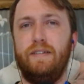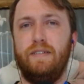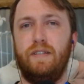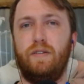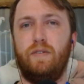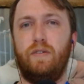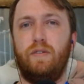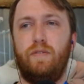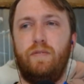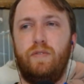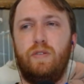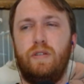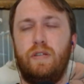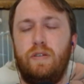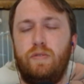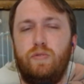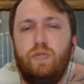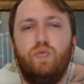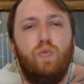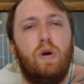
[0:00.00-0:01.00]
You know, it was it
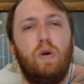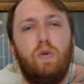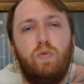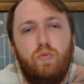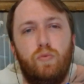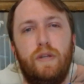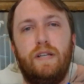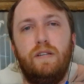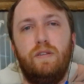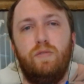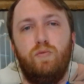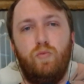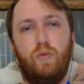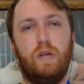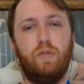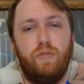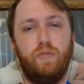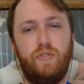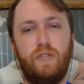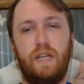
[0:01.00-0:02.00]
was well written and
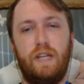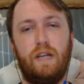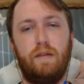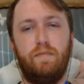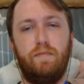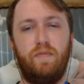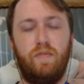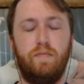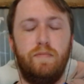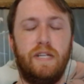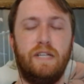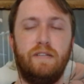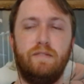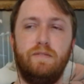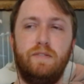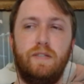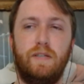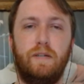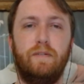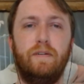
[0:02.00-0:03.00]
well set up for me.
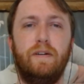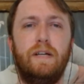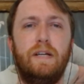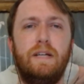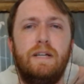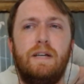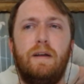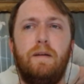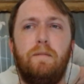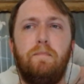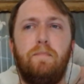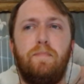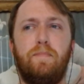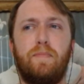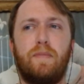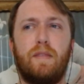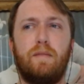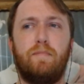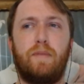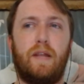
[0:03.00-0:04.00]
So,
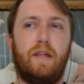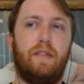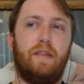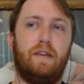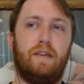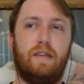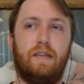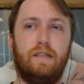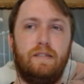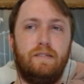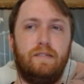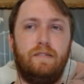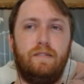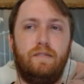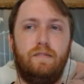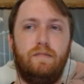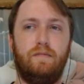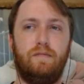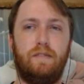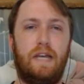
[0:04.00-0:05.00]
but I think
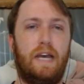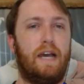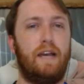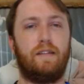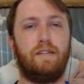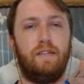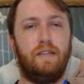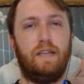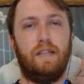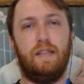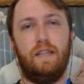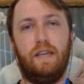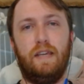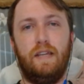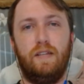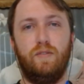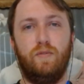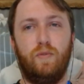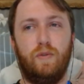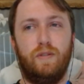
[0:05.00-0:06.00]
his acting at the
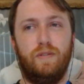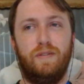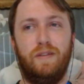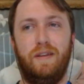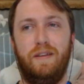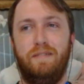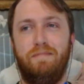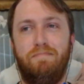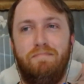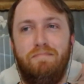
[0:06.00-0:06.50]
end was